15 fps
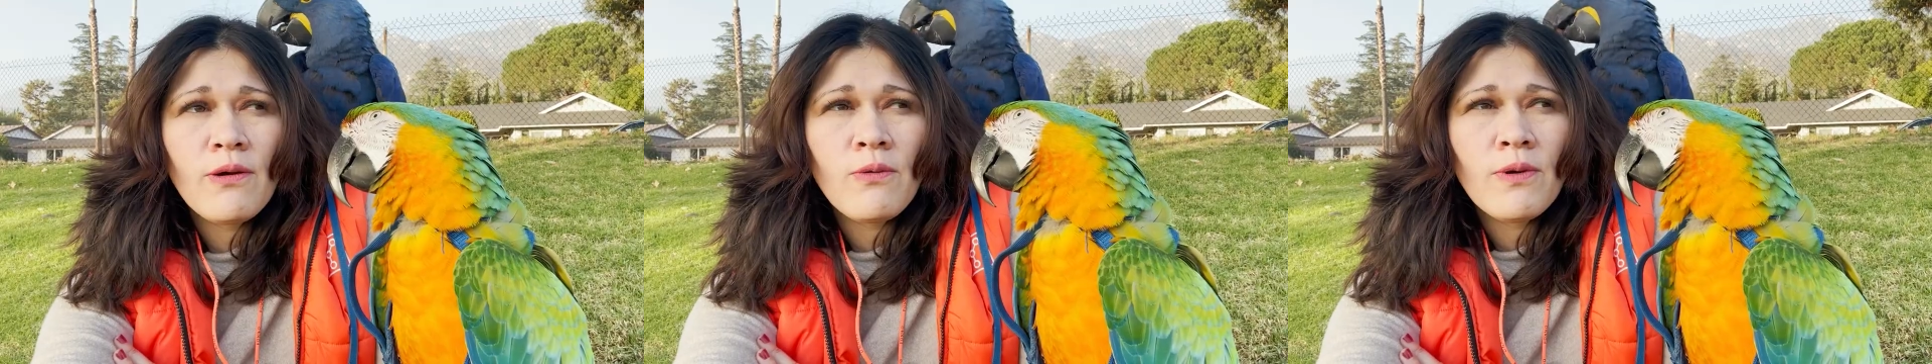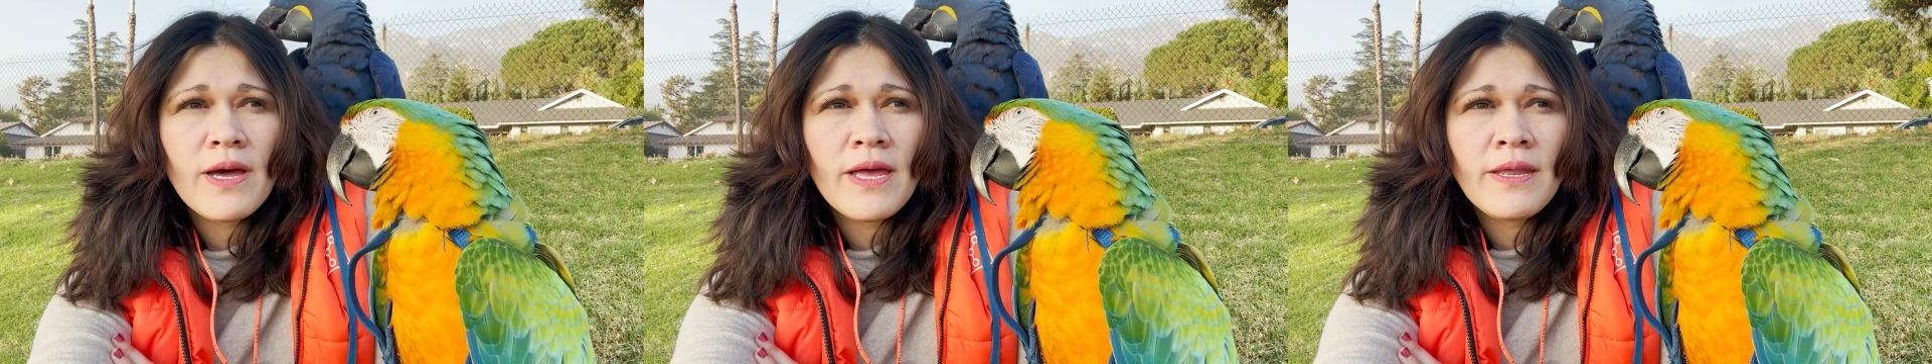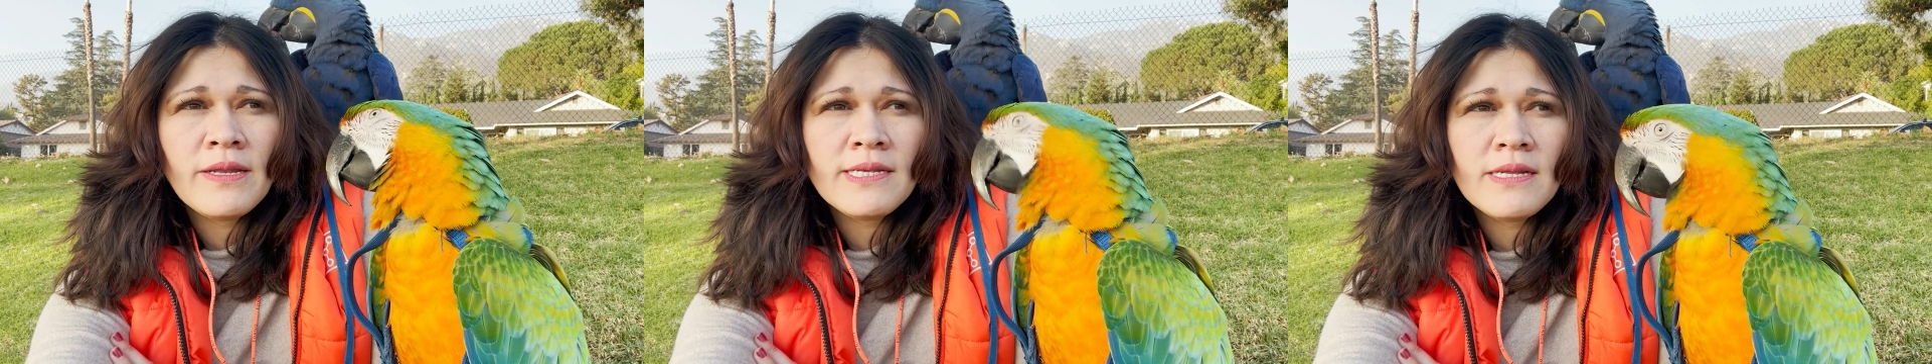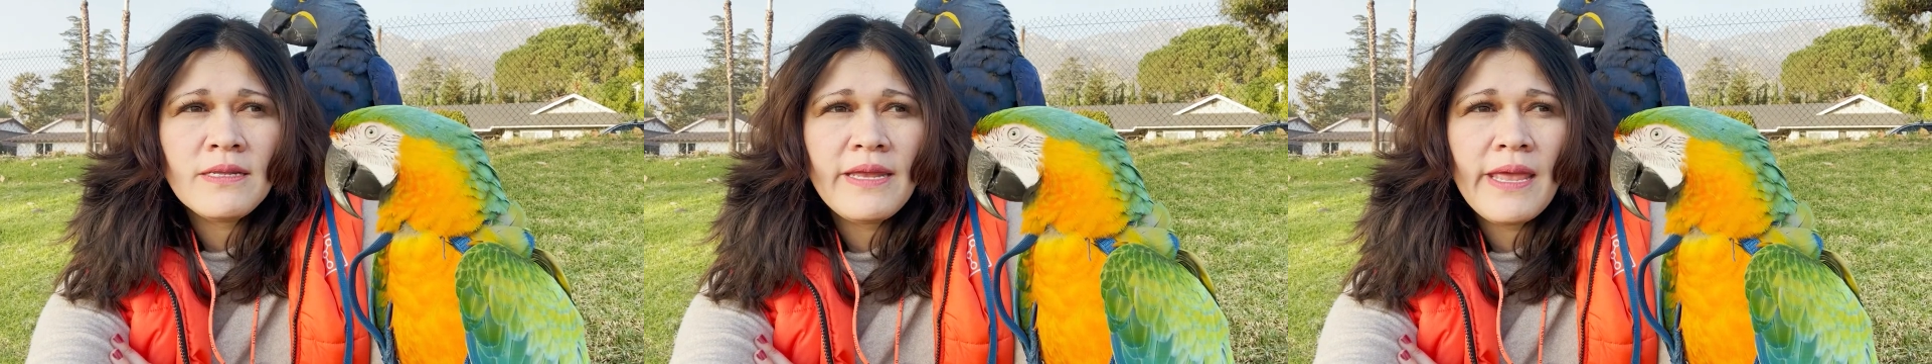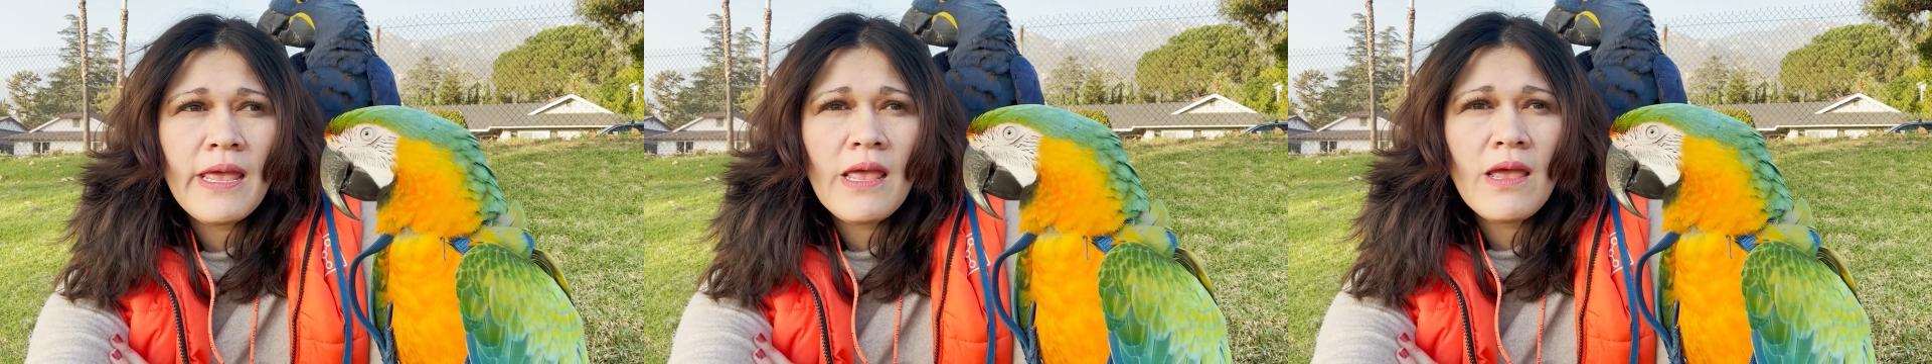When
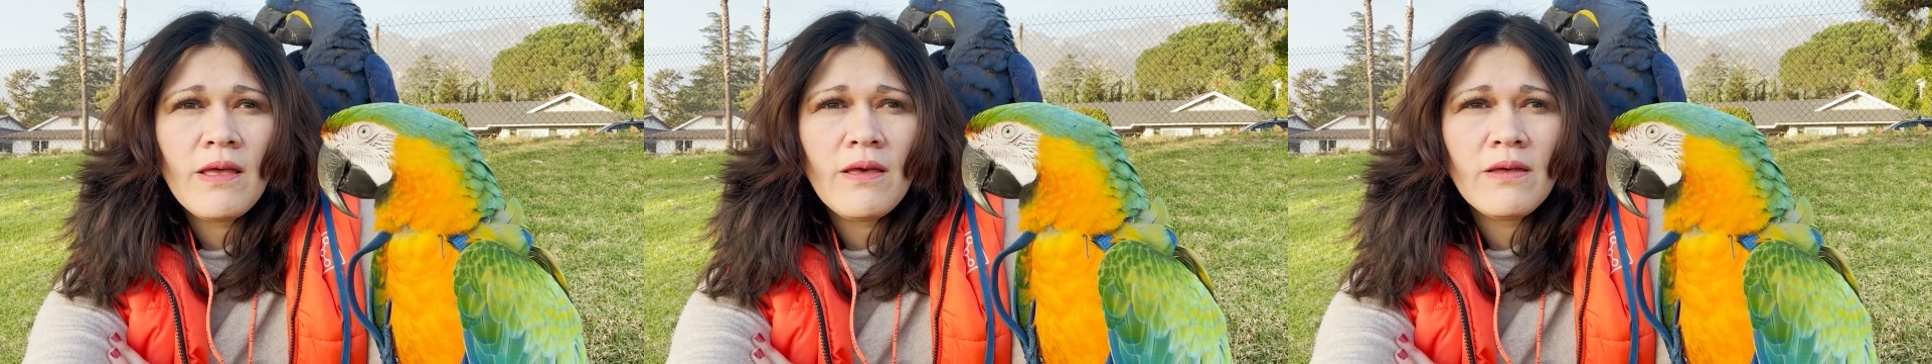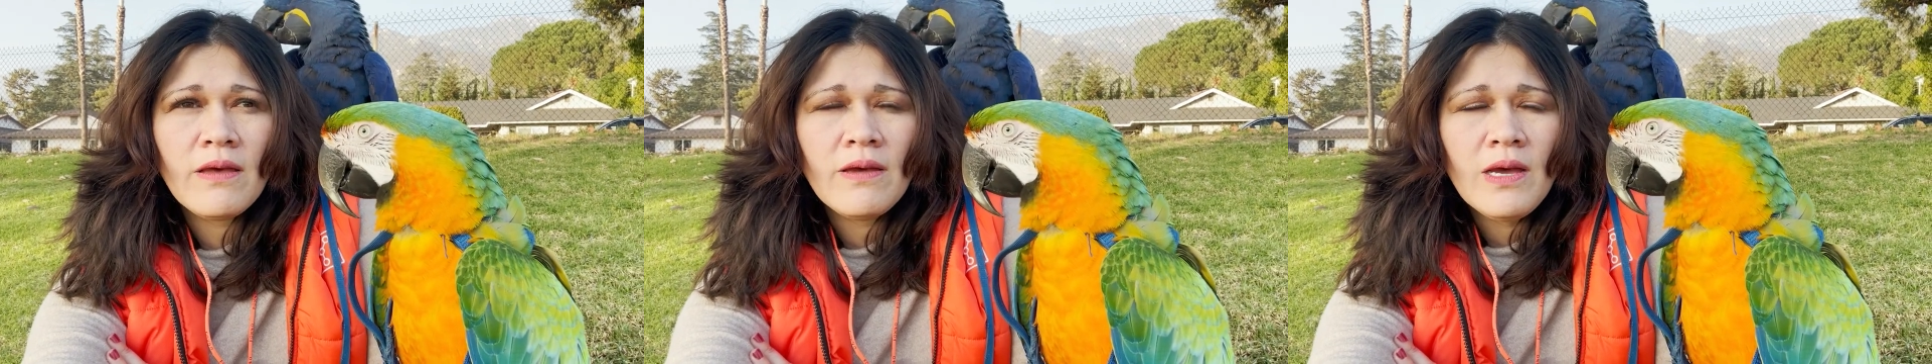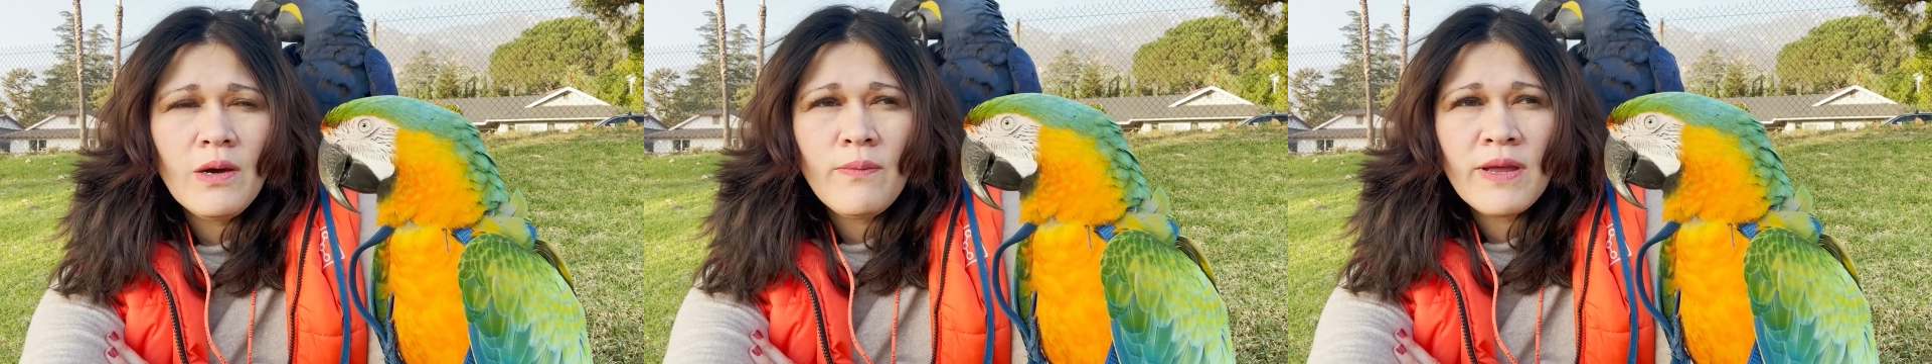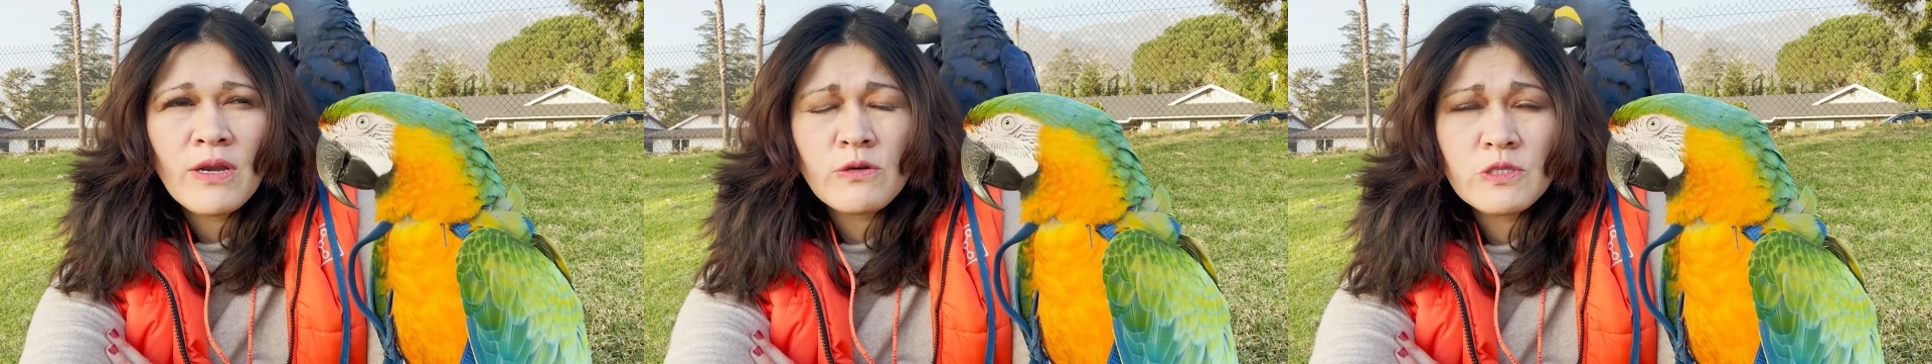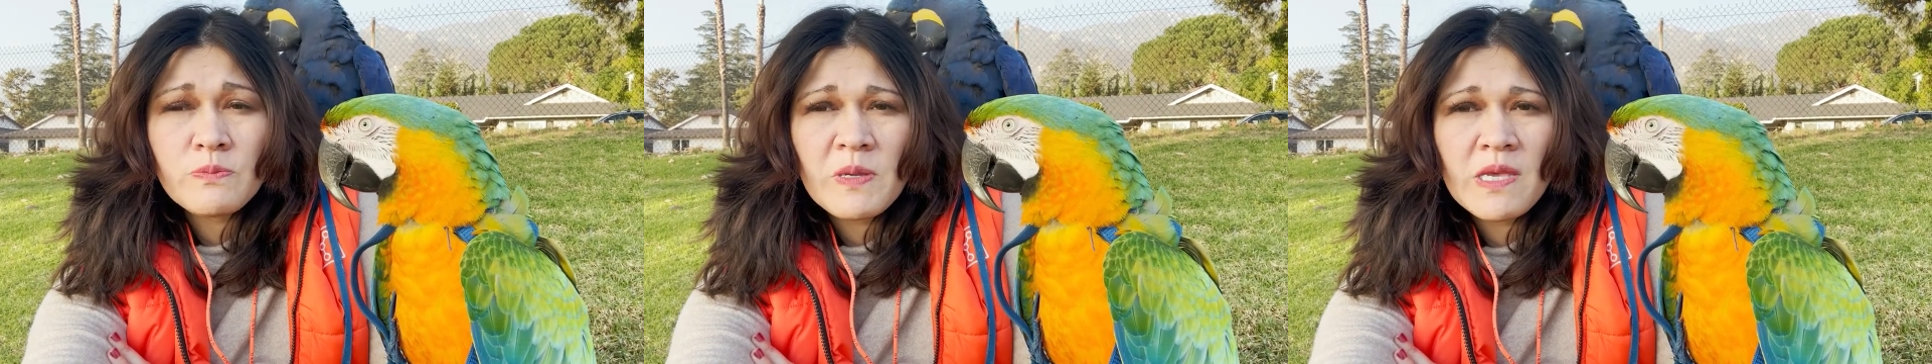they when
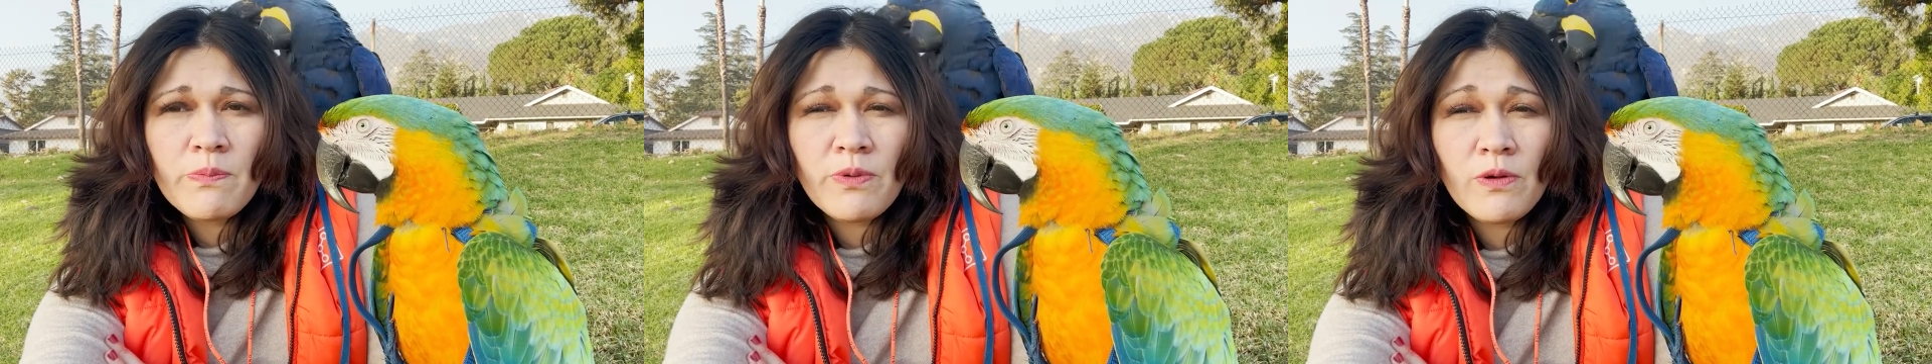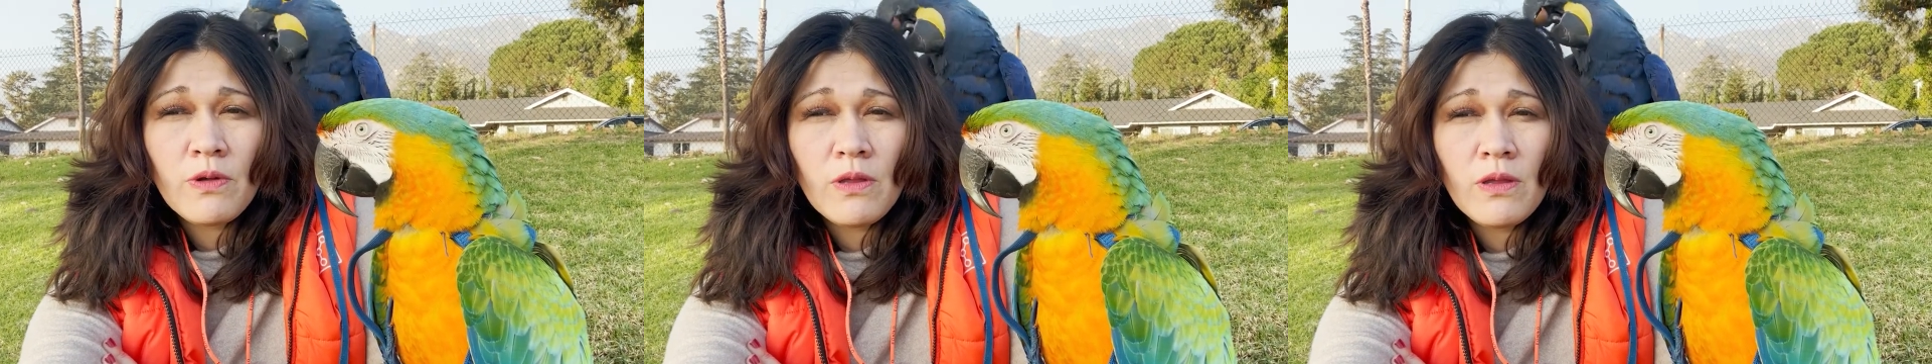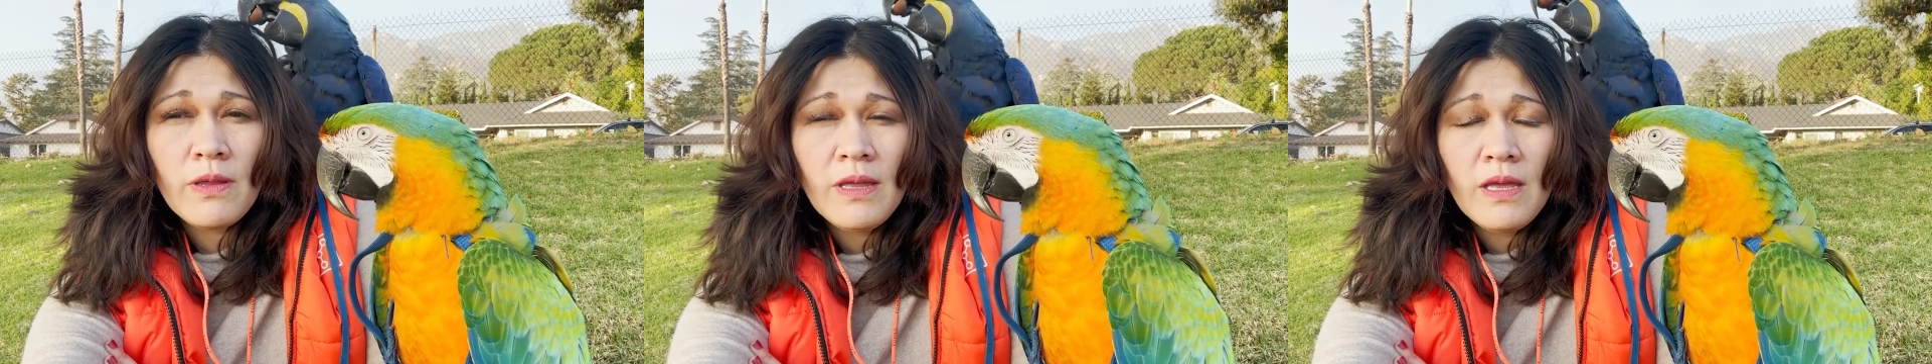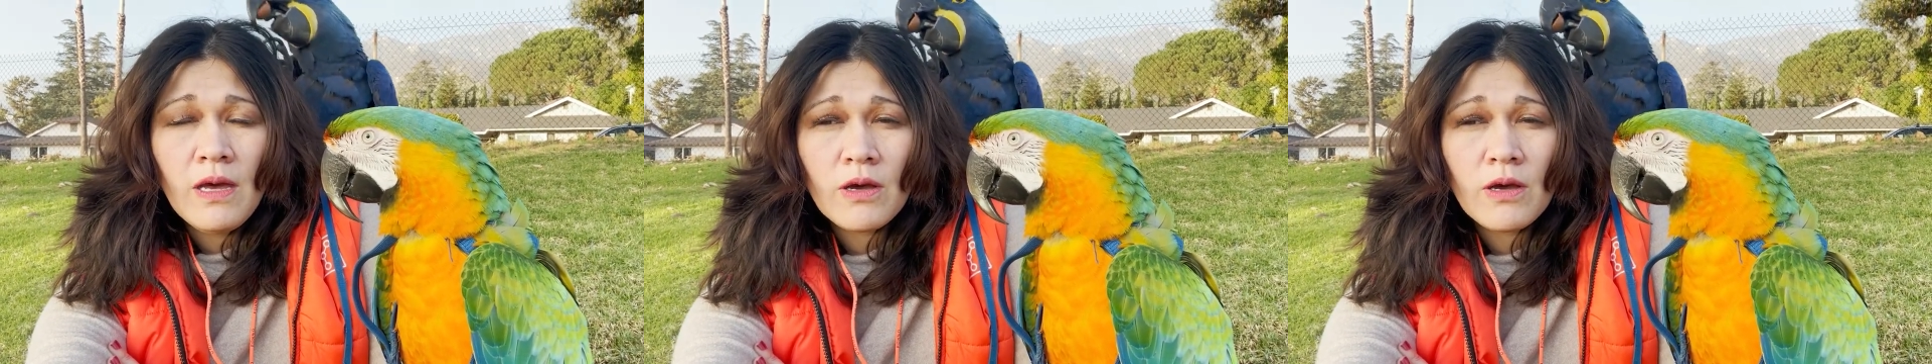those people